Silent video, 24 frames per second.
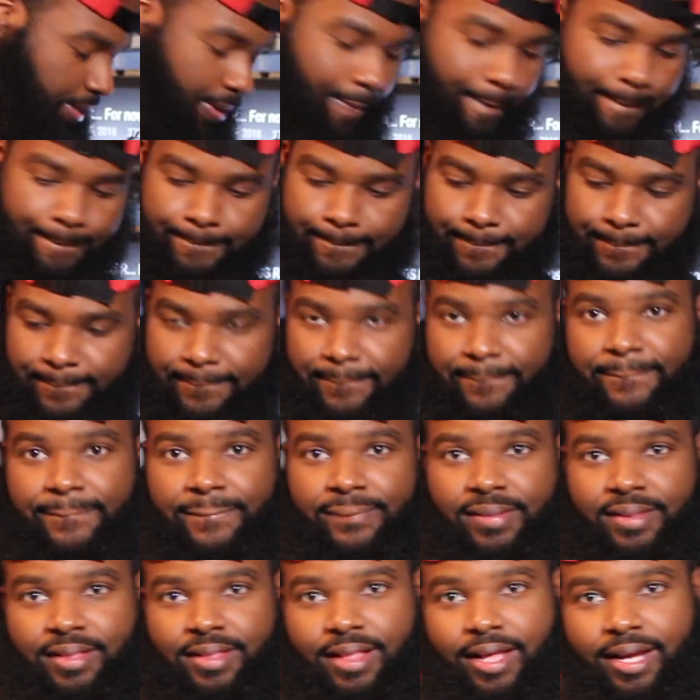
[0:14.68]
it.
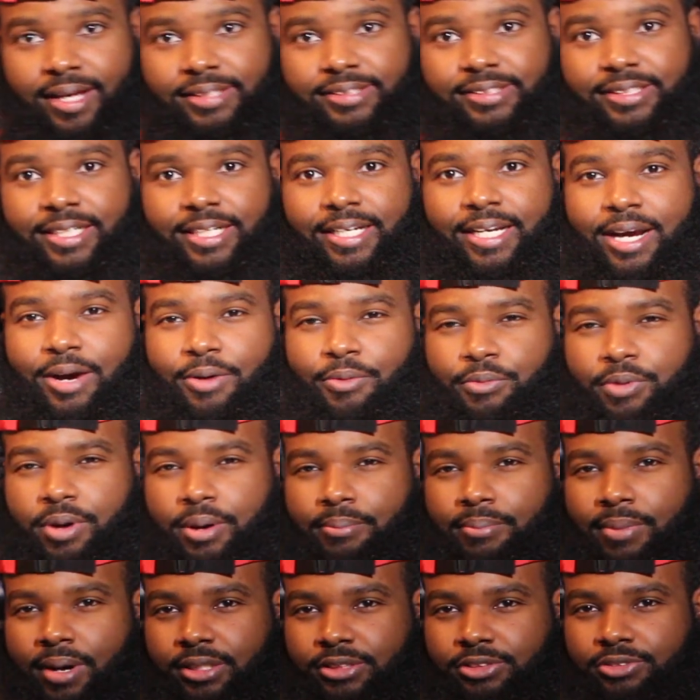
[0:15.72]
Like I said, I got
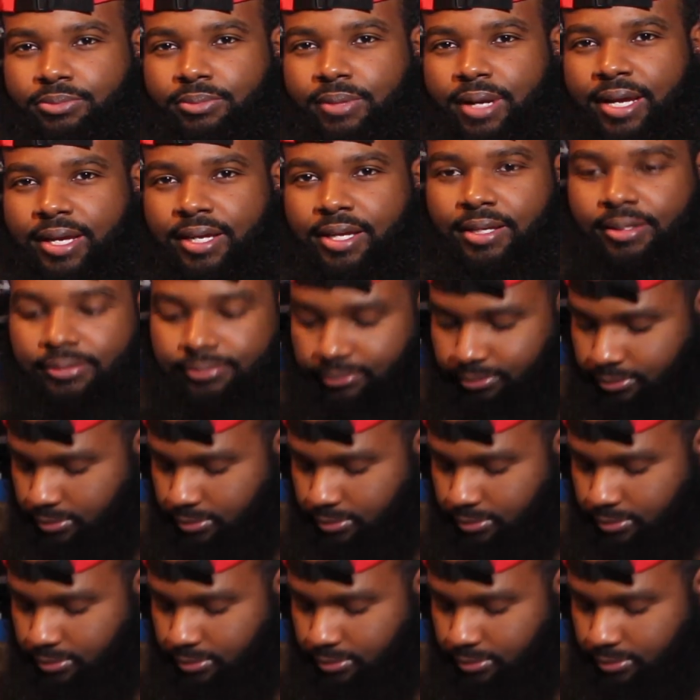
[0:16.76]
one box from Nike.